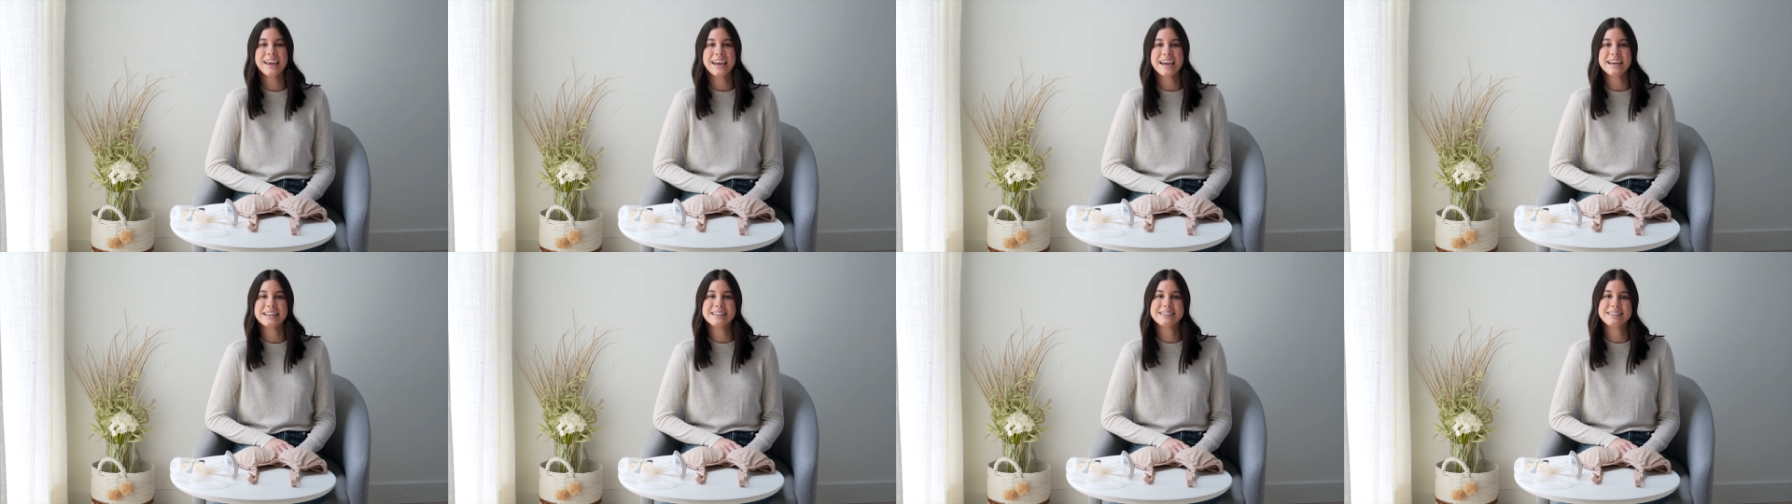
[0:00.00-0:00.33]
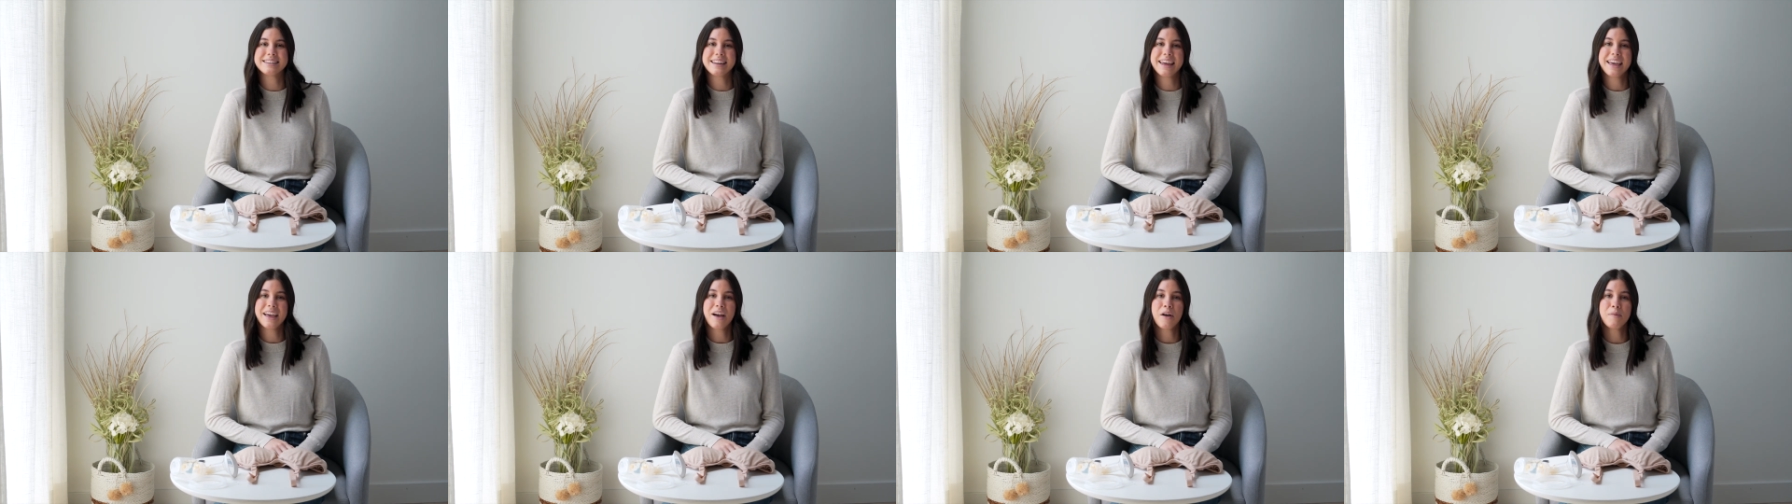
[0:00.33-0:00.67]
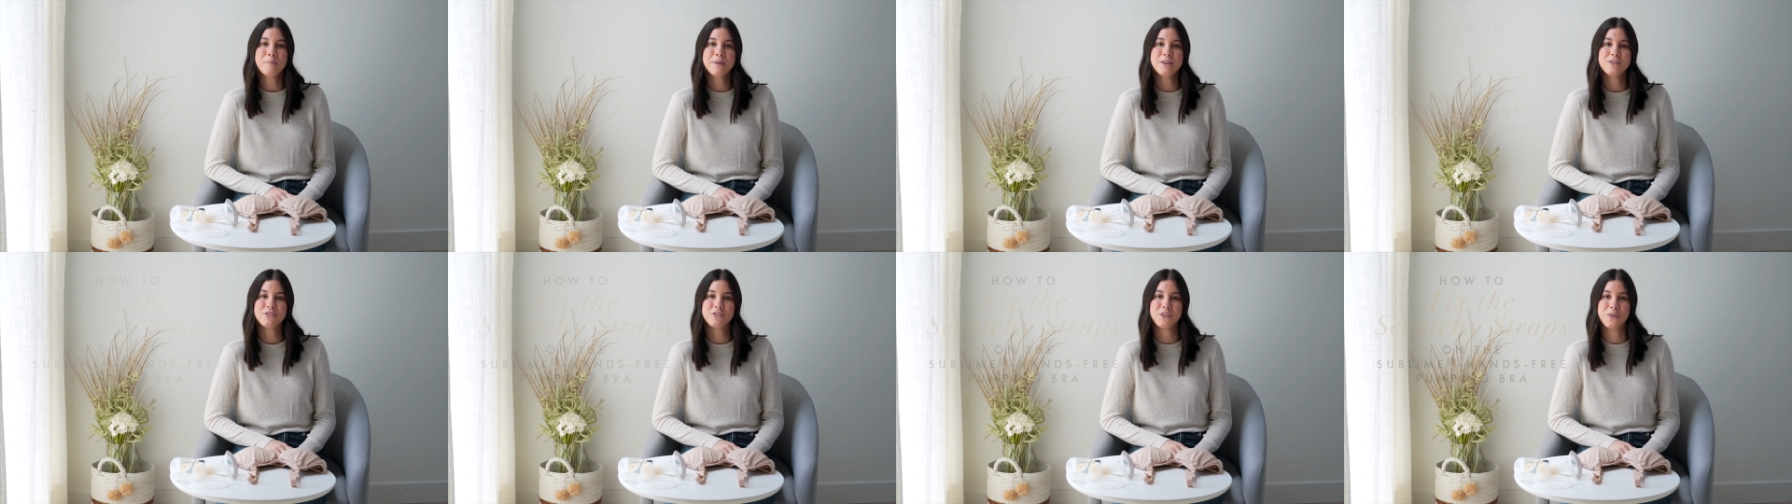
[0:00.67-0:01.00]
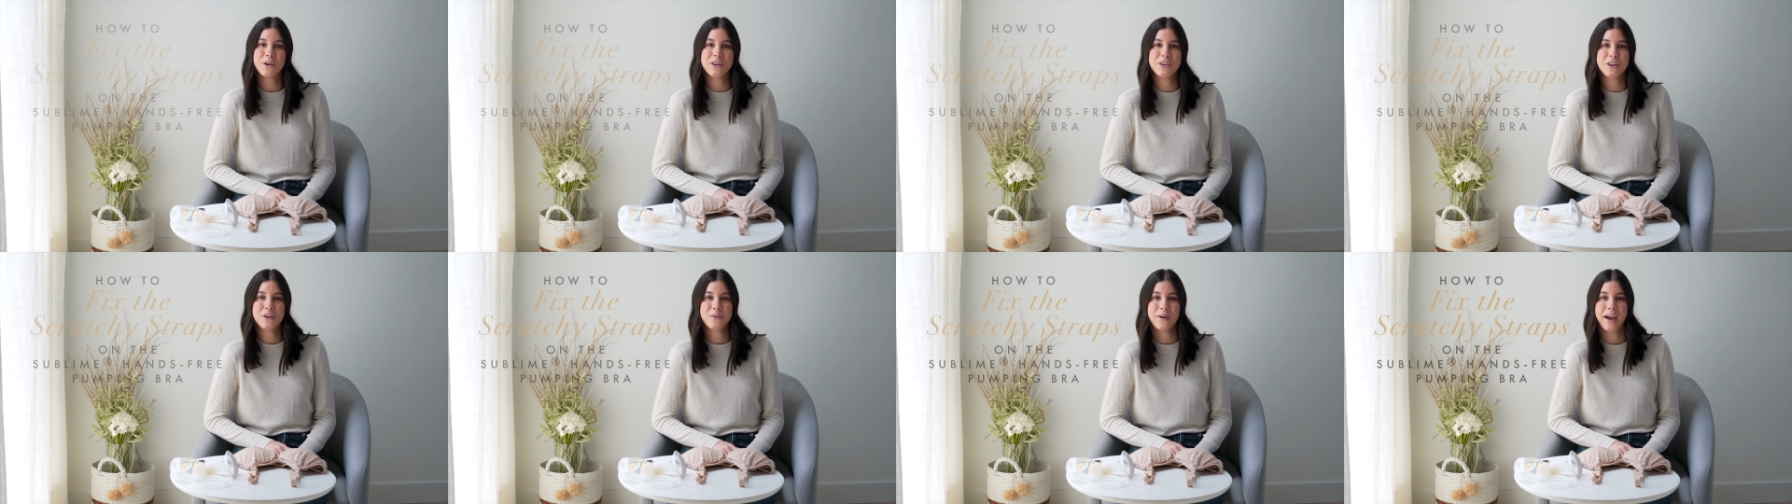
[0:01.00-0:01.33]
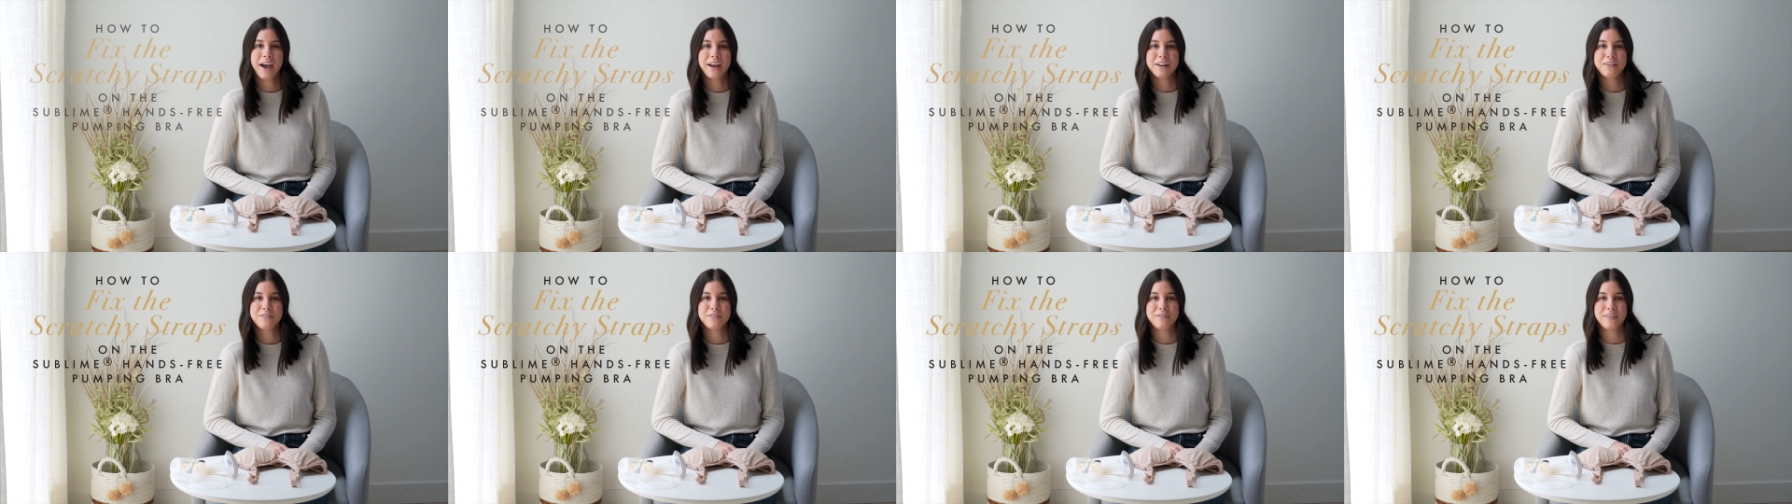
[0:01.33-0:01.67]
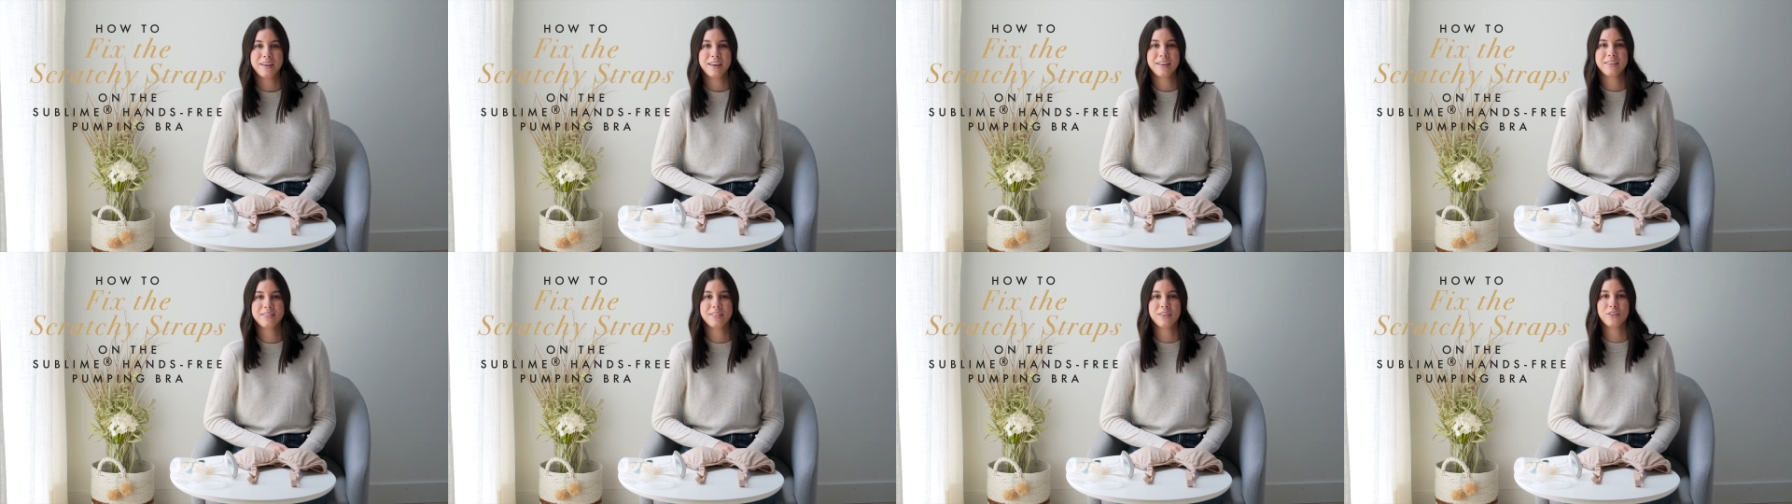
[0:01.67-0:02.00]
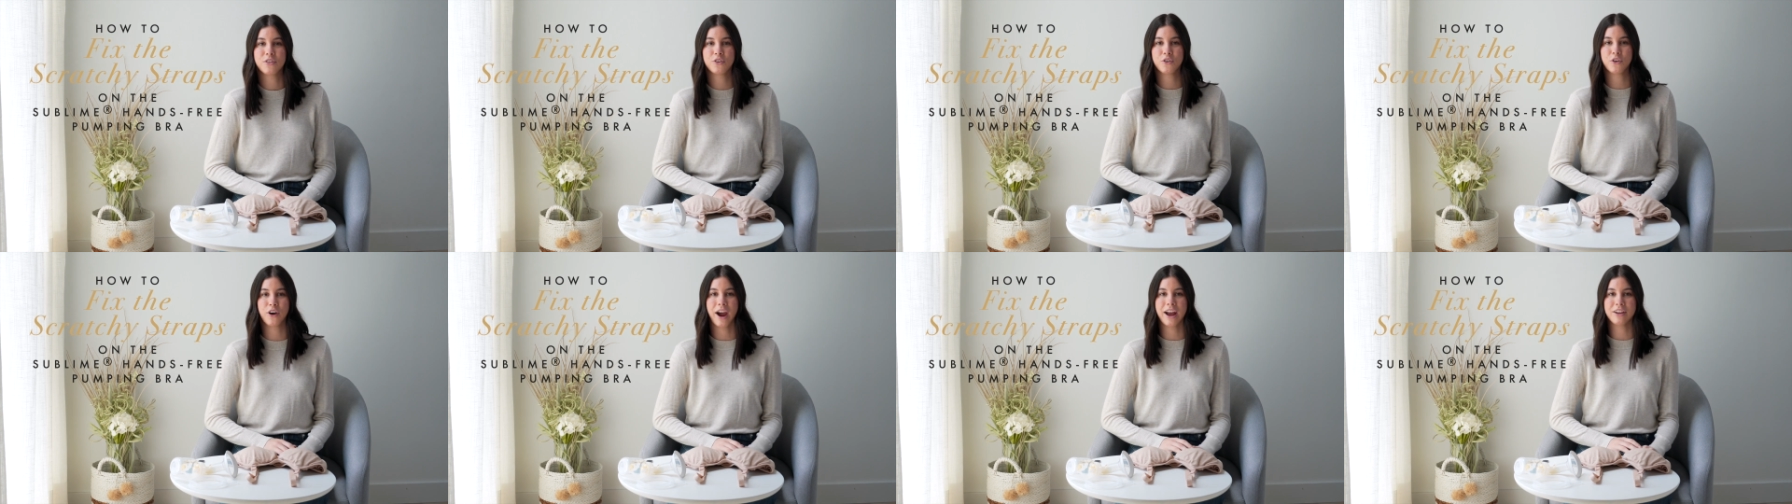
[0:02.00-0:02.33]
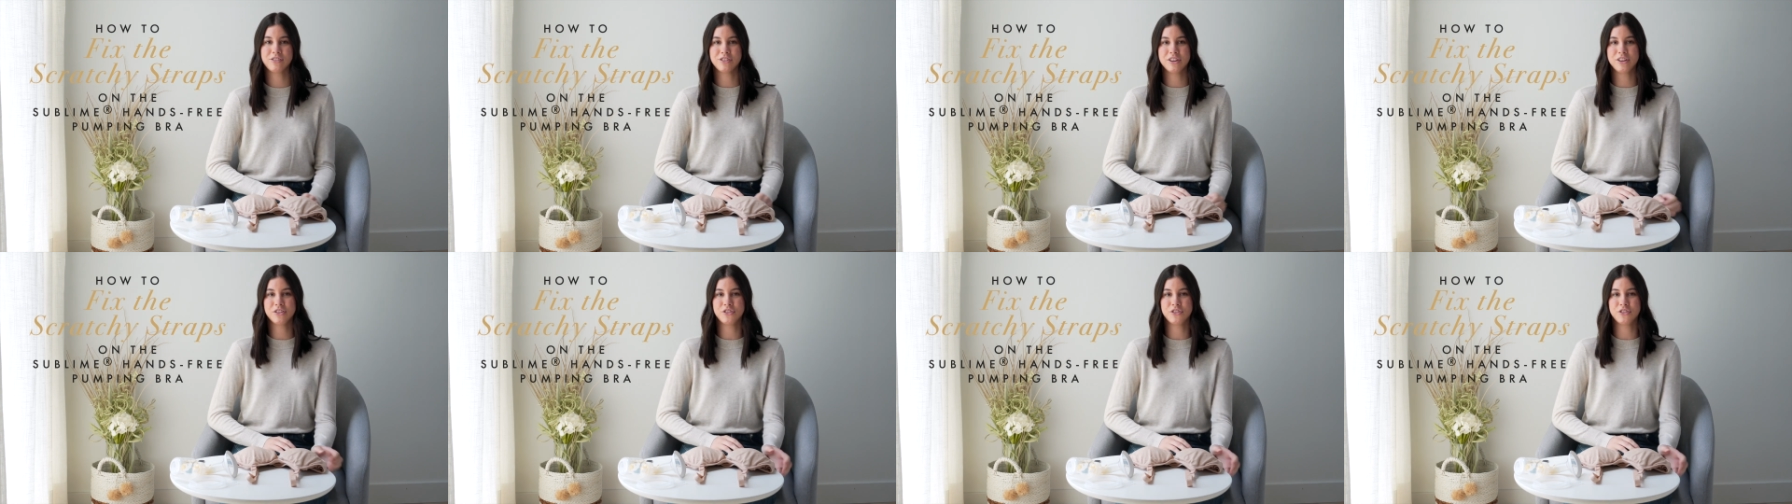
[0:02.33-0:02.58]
and today I'll be showing you how to fix the scratchy